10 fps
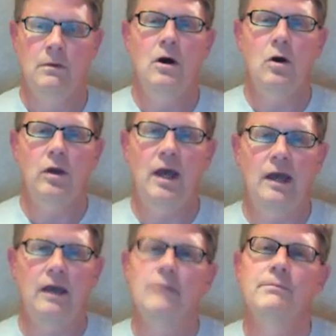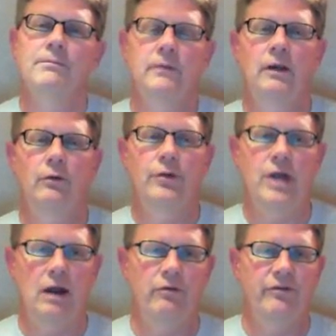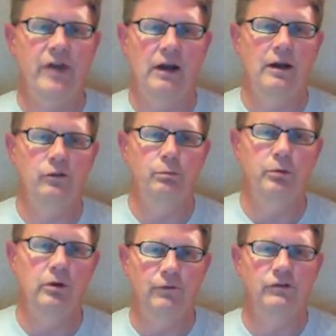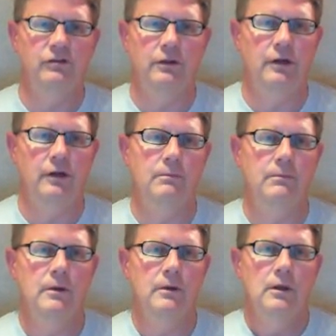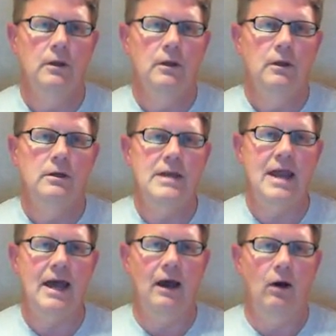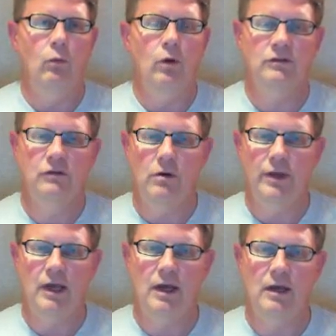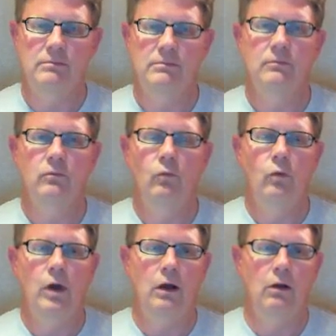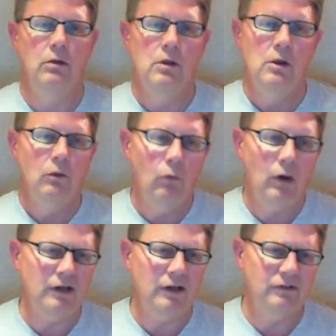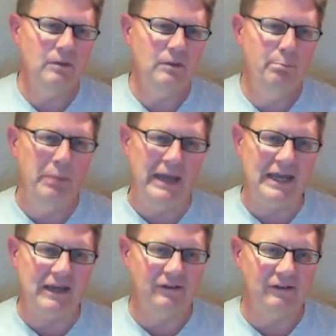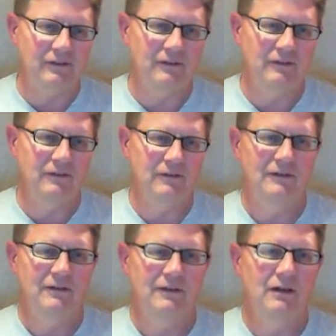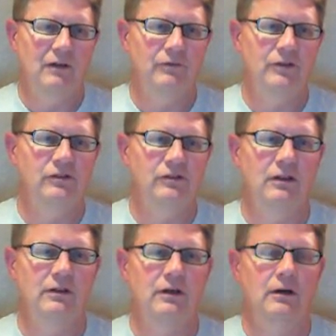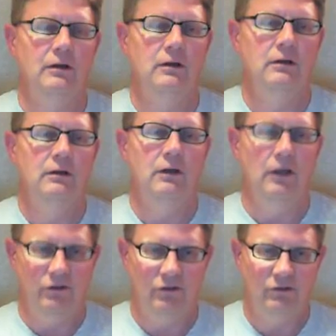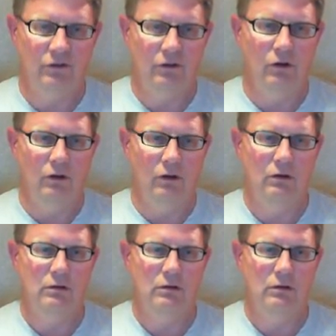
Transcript: Okay, here we are. We've got a nice beautiful cylinder. Now, what's going on? Well, what is the base of this cylinder? It's a circle.